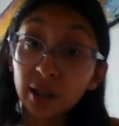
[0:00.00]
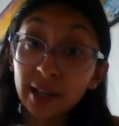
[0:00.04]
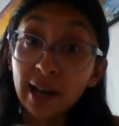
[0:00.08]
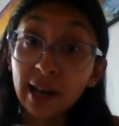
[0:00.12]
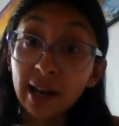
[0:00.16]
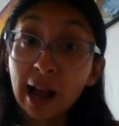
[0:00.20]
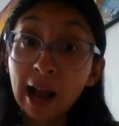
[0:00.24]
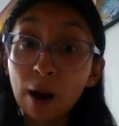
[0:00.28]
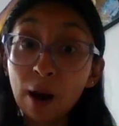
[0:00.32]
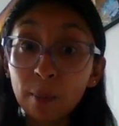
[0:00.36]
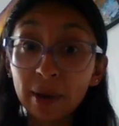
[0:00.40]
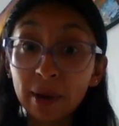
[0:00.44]
Look
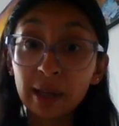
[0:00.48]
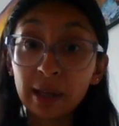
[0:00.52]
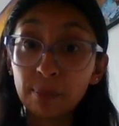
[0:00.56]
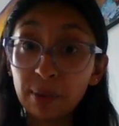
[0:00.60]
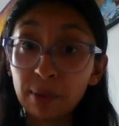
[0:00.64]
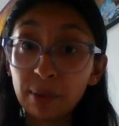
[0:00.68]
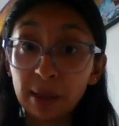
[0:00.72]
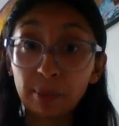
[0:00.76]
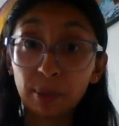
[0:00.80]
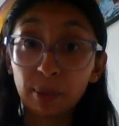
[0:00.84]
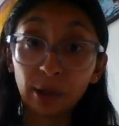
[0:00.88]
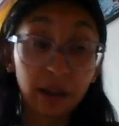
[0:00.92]
at how
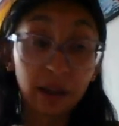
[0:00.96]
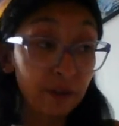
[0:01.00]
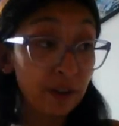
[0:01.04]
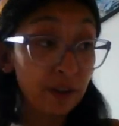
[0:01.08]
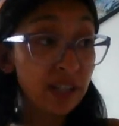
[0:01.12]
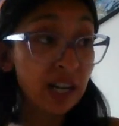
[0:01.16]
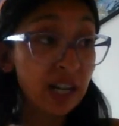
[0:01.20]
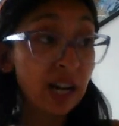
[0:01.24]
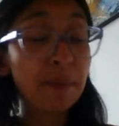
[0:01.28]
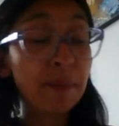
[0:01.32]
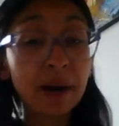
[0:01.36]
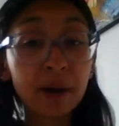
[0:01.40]
many people,
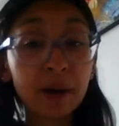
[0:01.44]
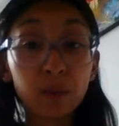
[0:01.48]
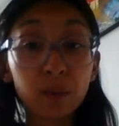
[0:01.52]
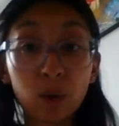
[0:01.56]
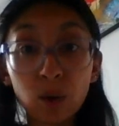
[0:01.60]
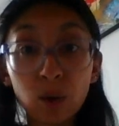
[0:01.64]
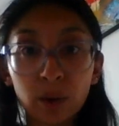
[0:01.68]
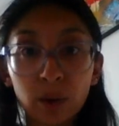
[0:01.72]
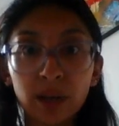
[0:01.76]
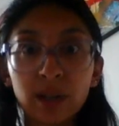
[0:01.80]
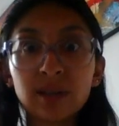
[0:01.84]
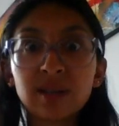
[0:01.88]
every time I
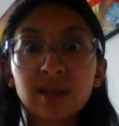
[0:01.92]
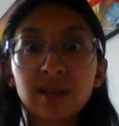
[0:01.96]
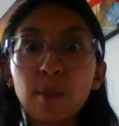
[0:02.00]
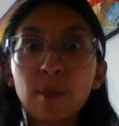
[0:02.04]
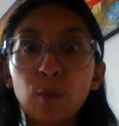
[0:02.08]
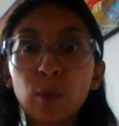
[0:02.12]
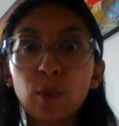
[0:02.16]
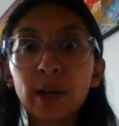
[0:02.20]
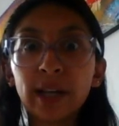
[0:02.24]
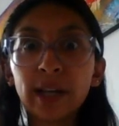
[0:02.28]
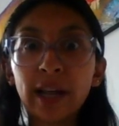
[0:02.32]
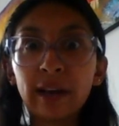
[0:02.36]
wrote it,
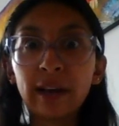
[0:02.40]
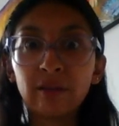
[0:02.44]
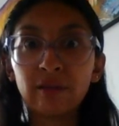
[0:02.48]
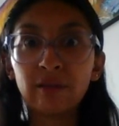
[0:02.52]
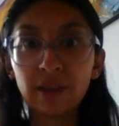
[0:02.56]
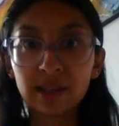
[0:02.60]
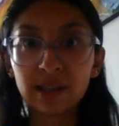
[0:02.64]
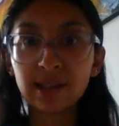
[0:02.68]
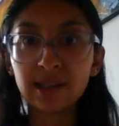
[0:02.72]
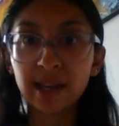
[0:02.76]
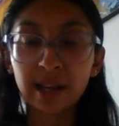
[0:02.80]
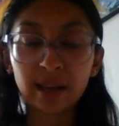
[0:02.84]
someone
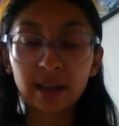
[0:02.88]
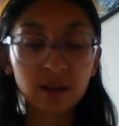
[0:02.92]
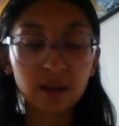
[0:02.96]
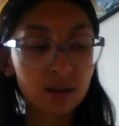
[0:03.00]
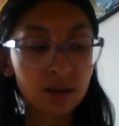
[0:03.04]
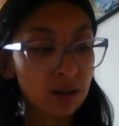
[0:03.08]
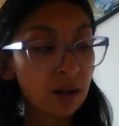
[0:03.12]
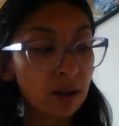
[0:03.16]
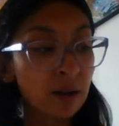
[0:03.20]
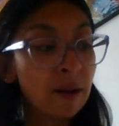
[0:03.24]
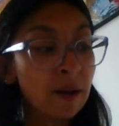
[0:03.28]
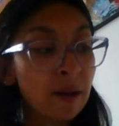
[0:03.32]
gave this
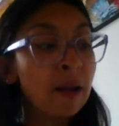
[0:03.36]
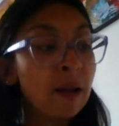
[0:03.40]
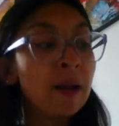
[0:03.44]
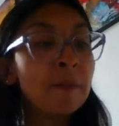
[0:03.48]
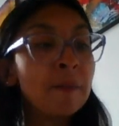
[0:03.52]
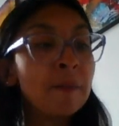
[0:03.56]
answer.